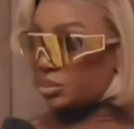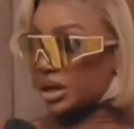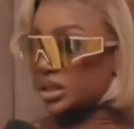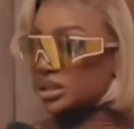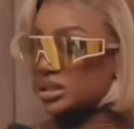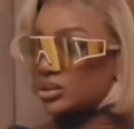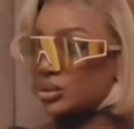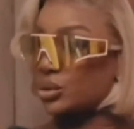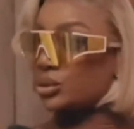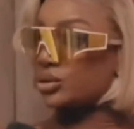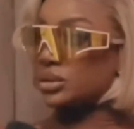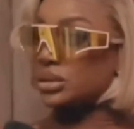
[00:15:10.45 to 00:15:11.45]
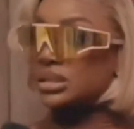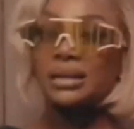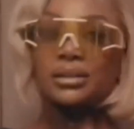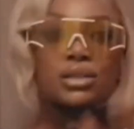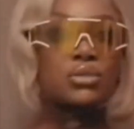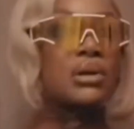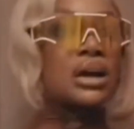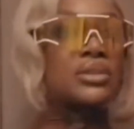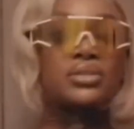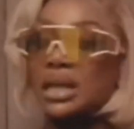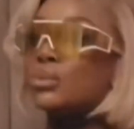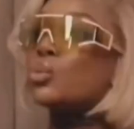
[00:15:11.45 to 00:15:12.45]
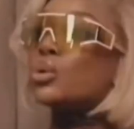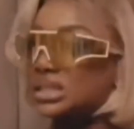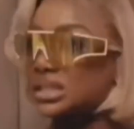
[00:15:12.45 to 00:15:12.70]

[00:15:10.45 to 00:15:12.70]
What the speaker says: press yeah. or news. Yeah. They thrive, yeah. they